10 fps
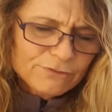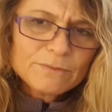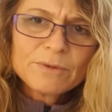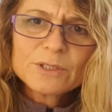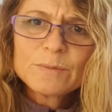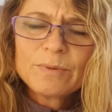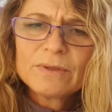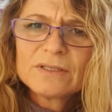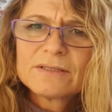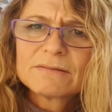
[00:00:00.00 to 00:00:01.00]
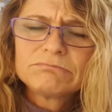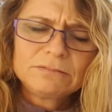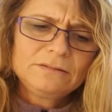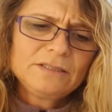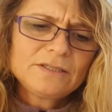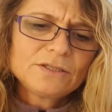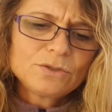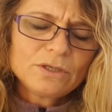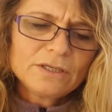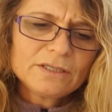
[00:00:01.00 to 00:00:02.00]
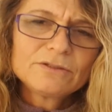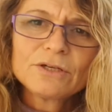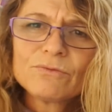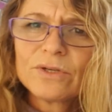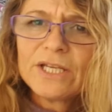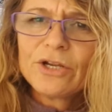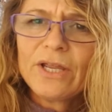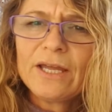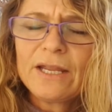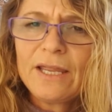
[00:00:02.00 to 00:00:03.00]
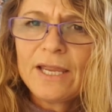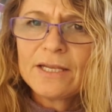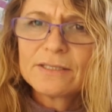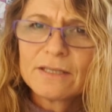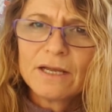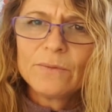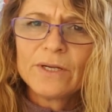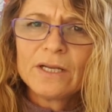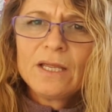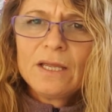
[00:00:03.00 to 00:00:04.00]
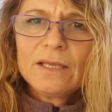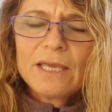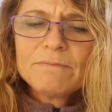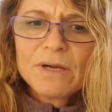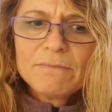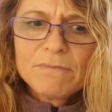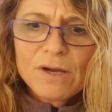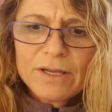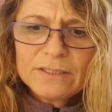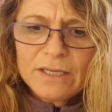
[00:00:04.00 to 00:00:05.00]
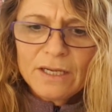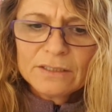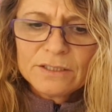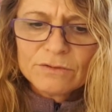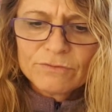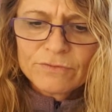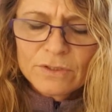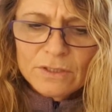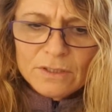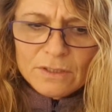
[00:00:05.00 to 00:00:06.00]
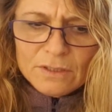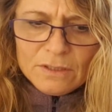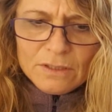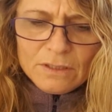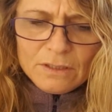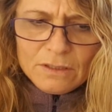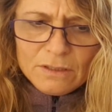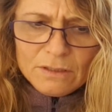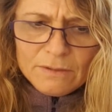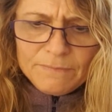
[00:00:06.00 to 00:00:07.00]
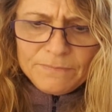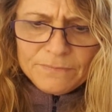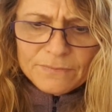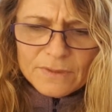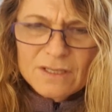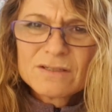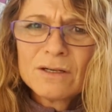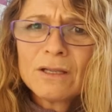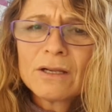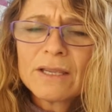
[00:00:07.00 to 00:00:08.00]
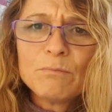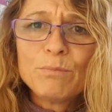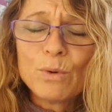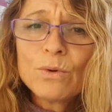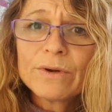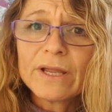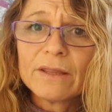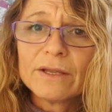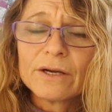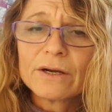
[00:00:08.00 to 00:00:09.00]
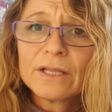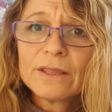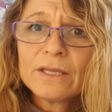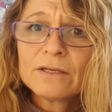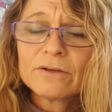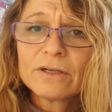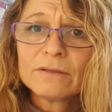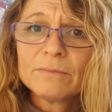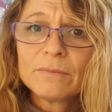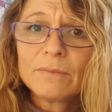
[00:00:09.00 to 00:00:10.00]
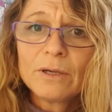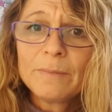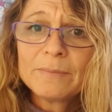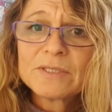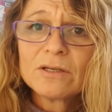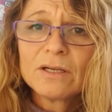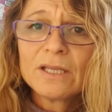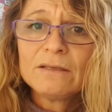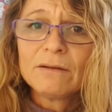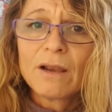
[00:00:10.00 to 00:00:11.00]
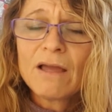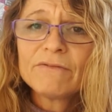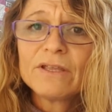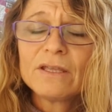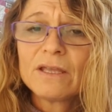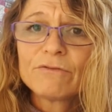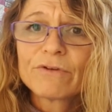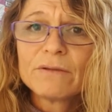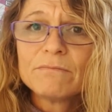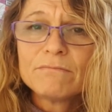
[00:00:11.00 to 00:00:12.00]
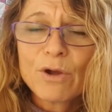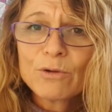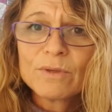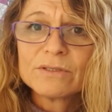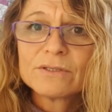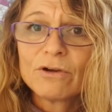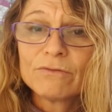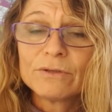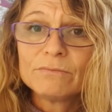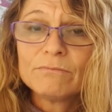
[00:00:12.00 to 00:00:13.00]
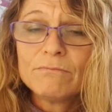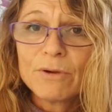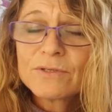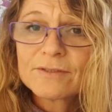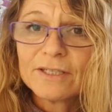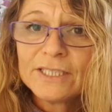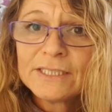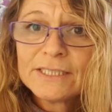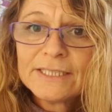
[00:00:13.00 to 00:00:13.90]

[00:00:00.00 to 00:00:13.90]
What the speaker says: For most, I don't really know how to answer that one. Keep my mind active. It's not like I get bored out there or anything. I'm absolutely loving every moment of it, mostly.